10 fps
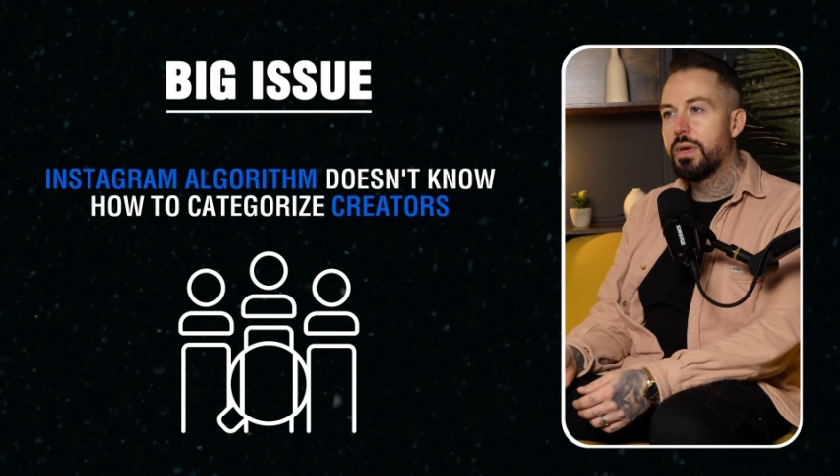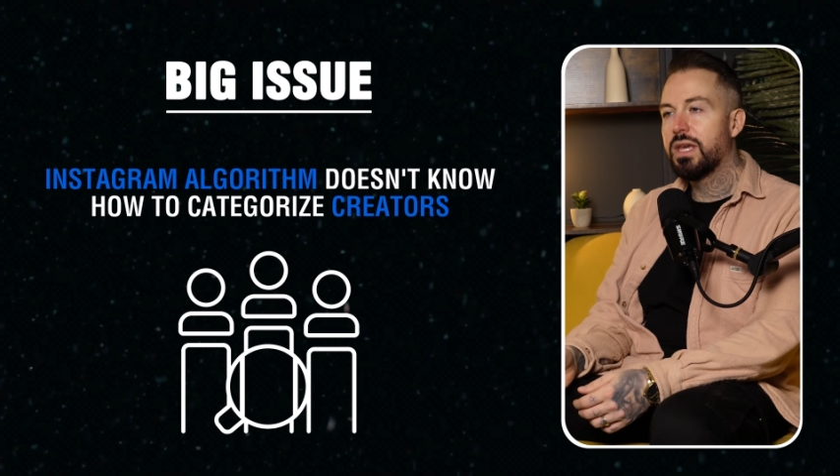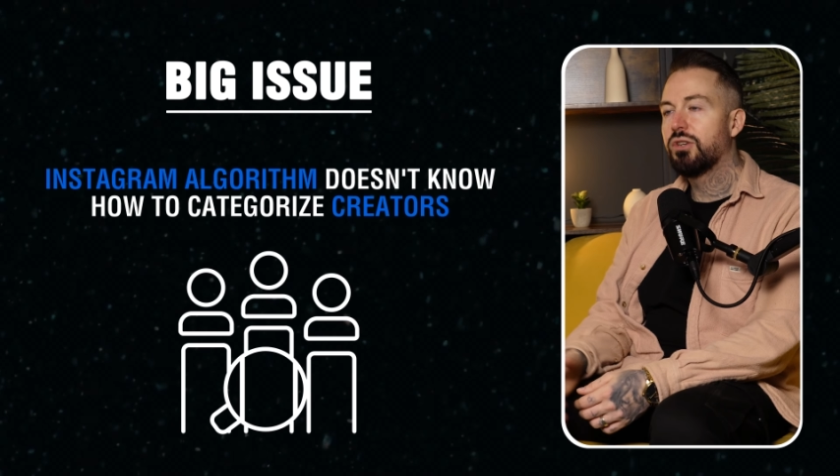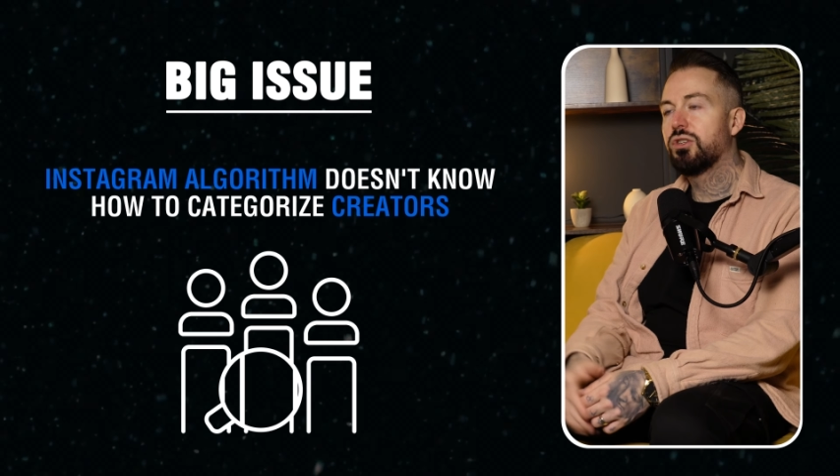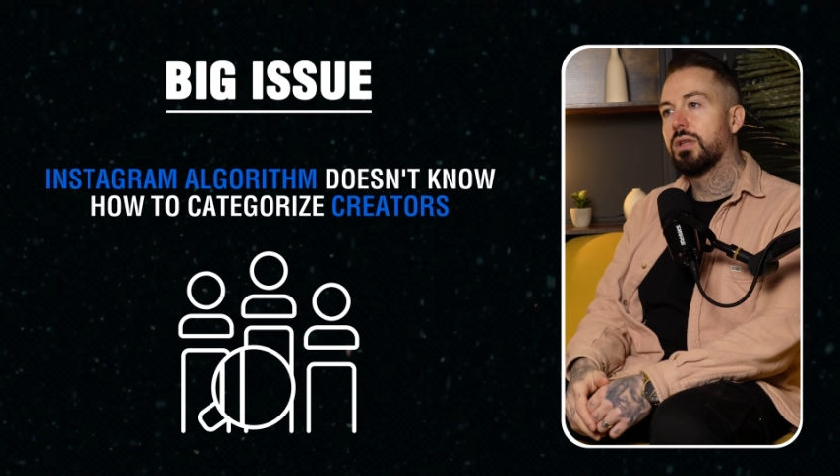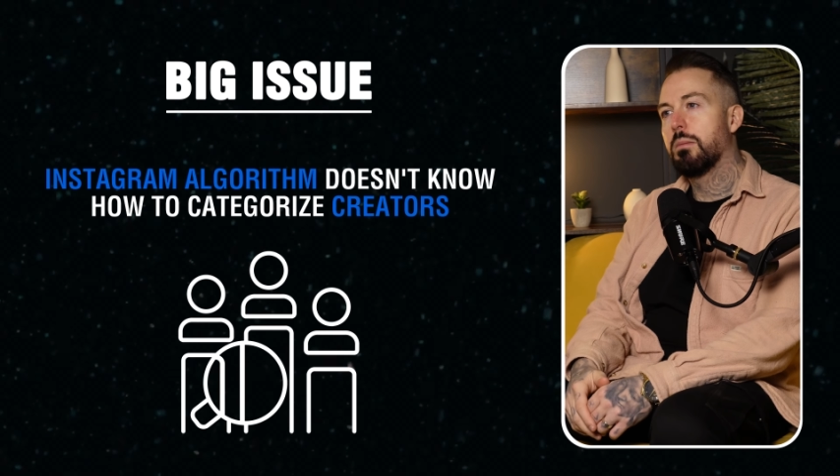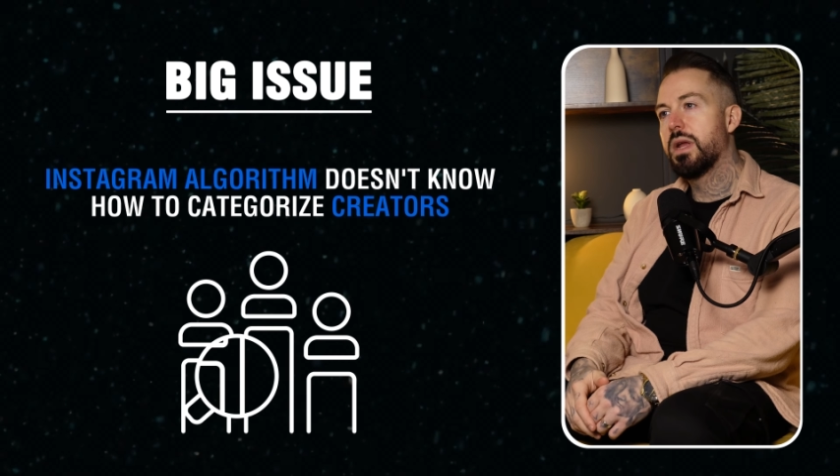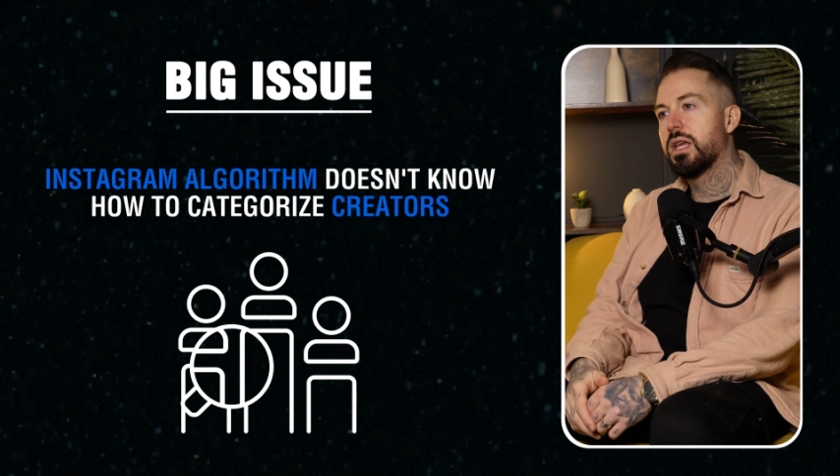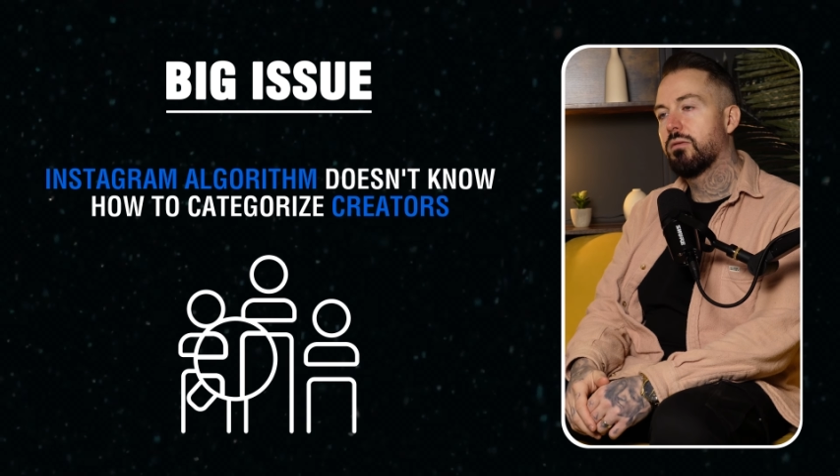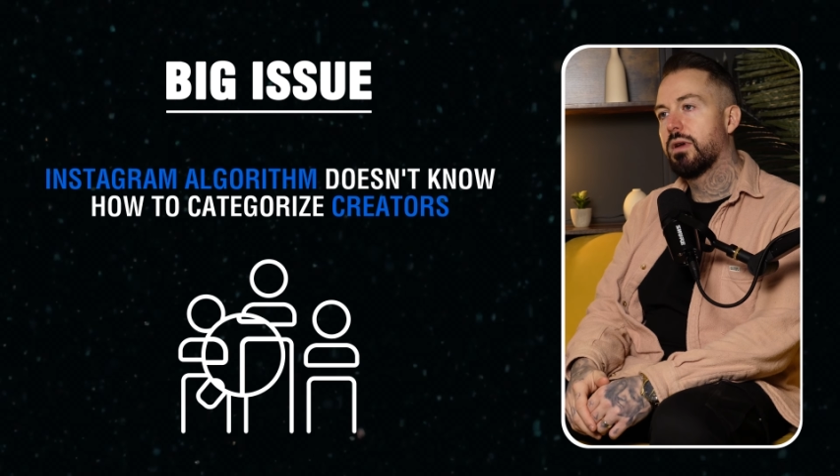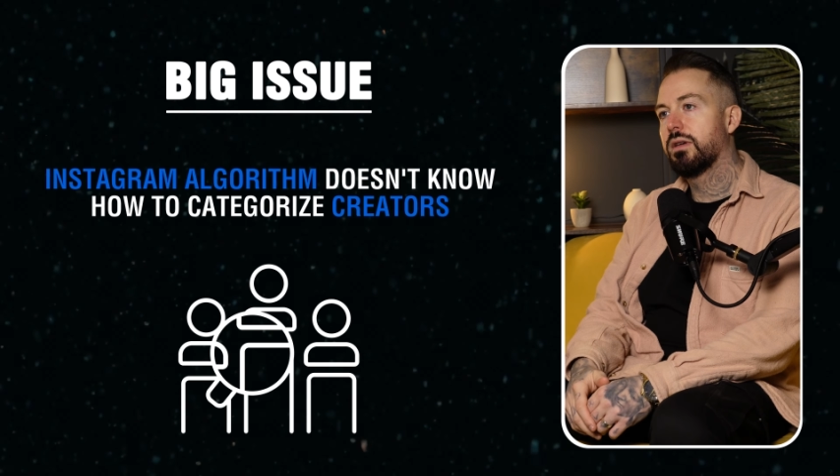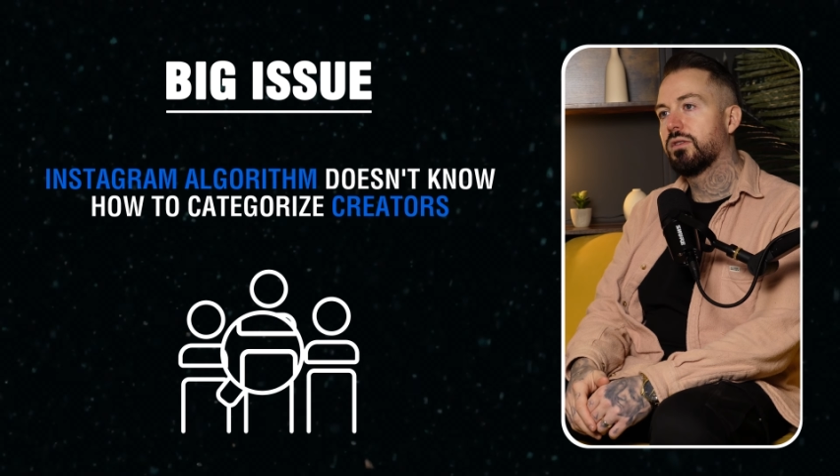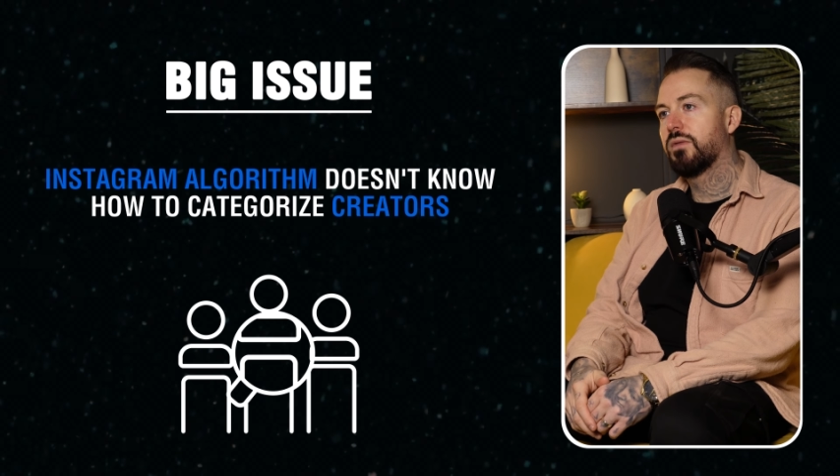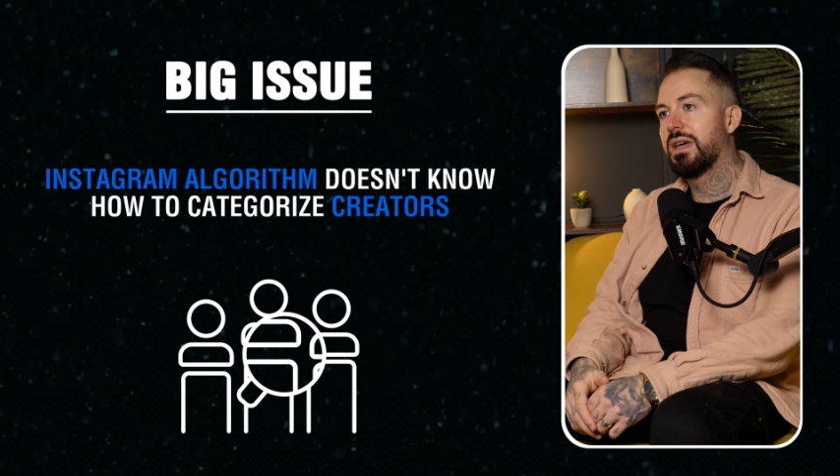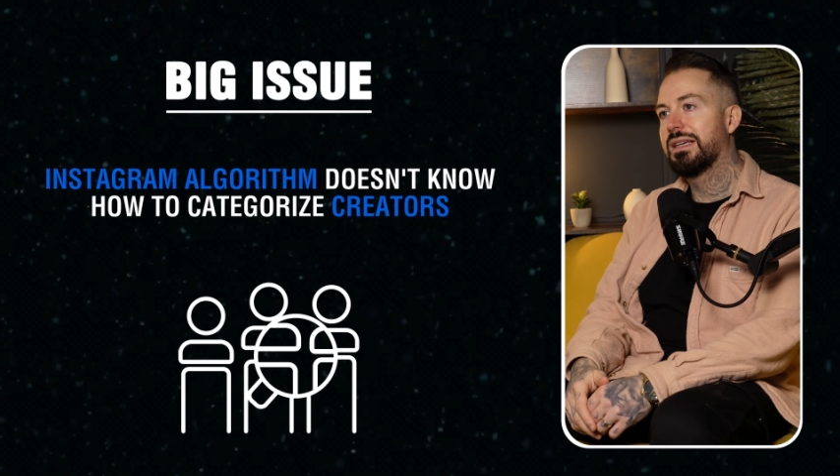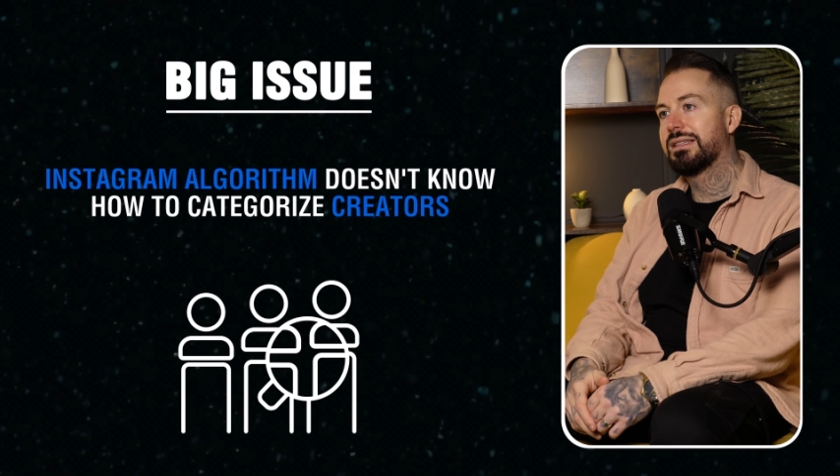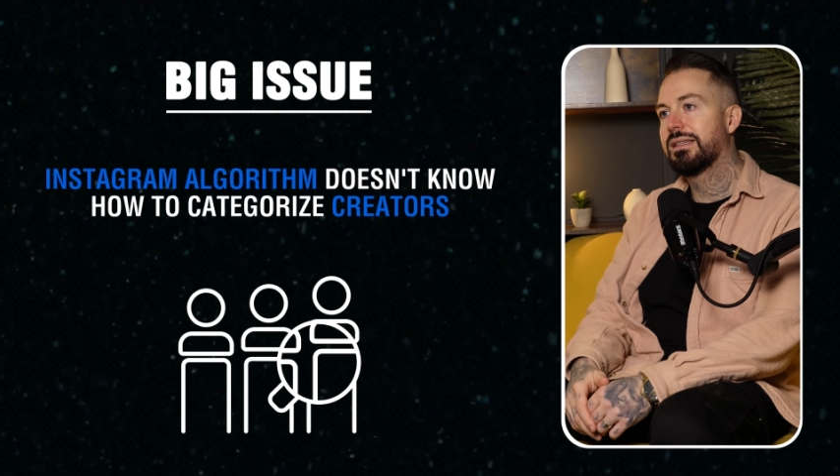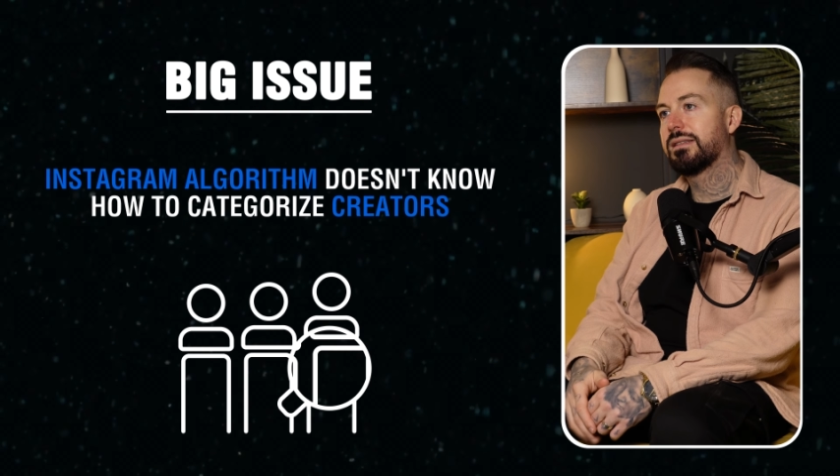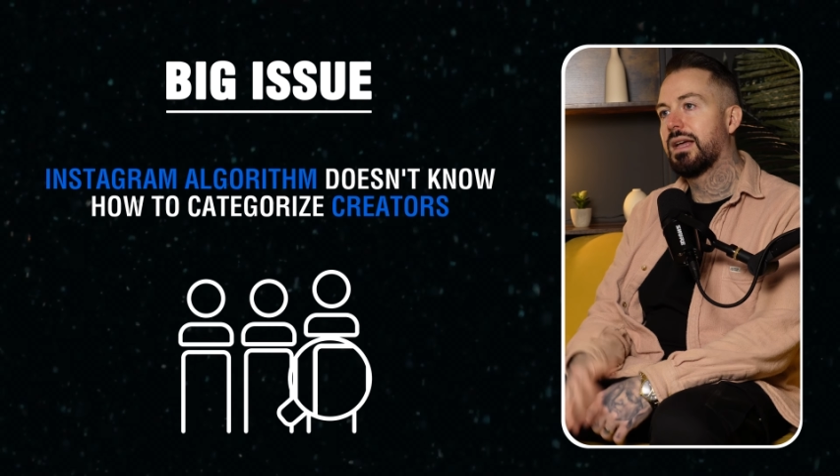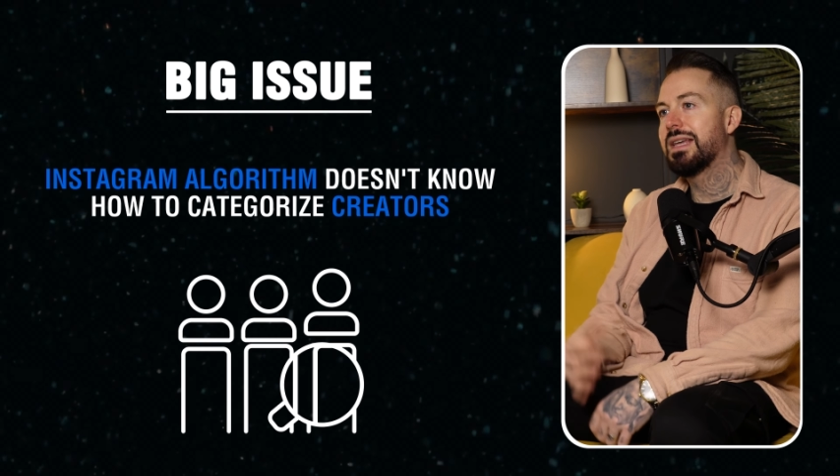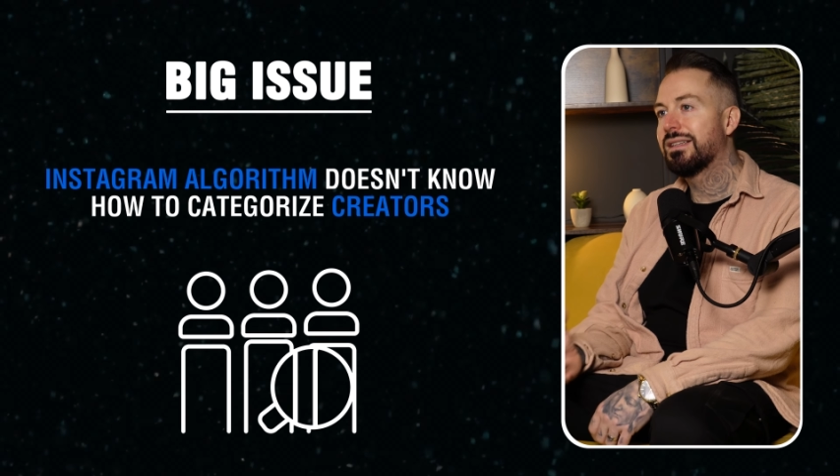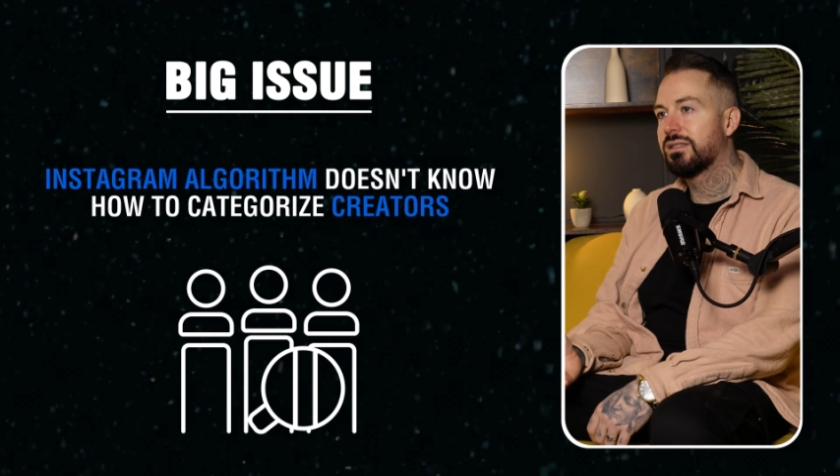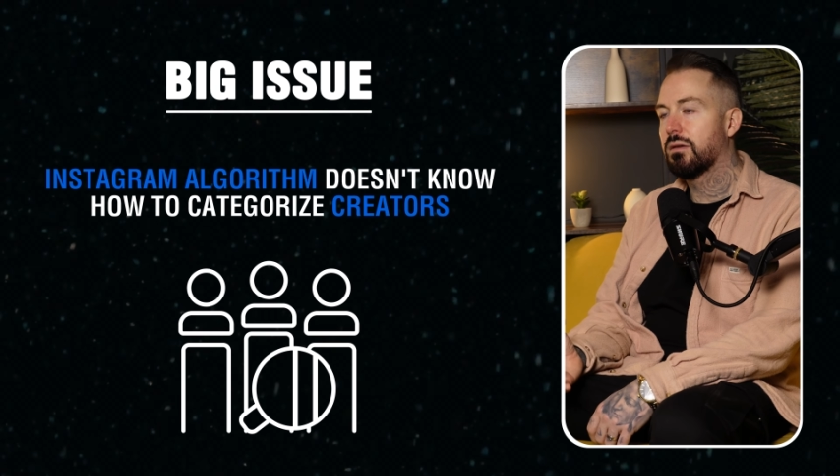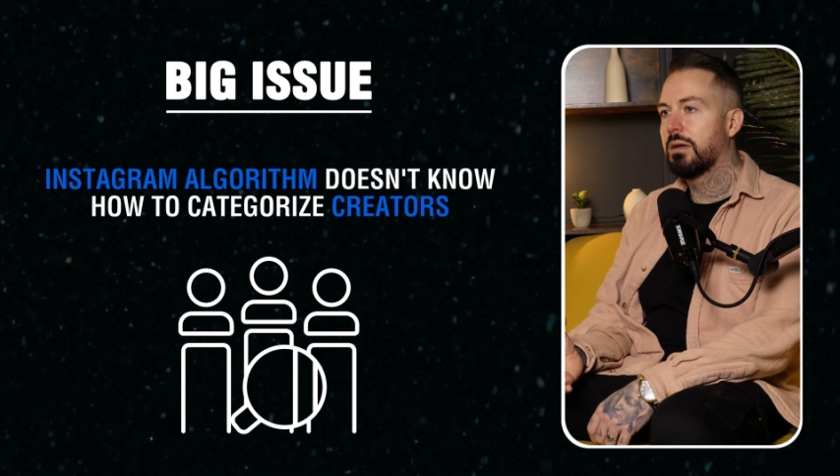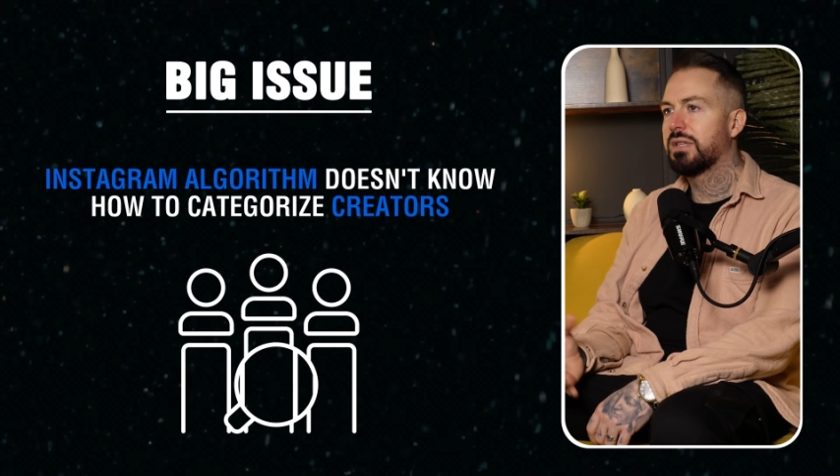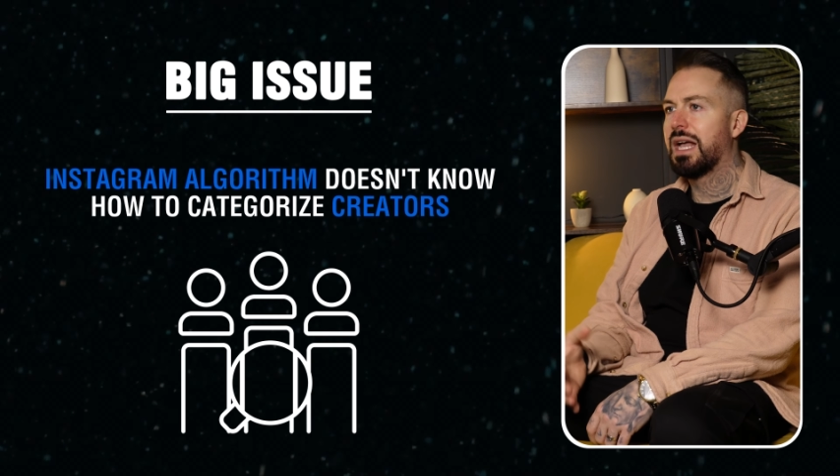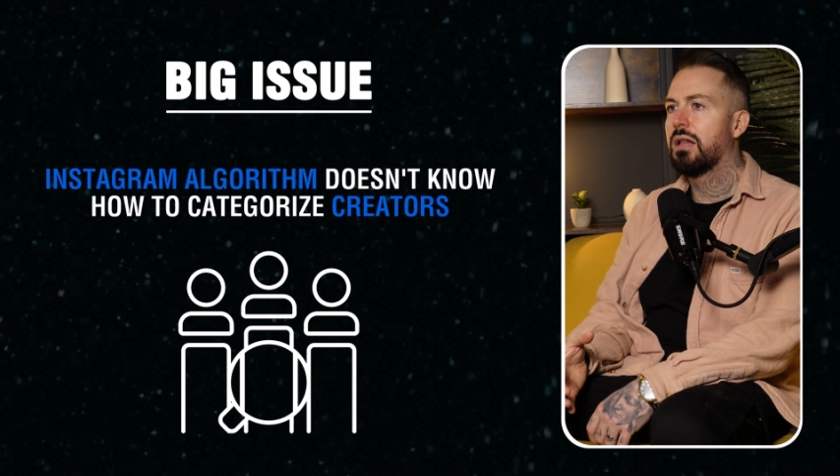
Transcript: big issue that many creators face is that Instagram's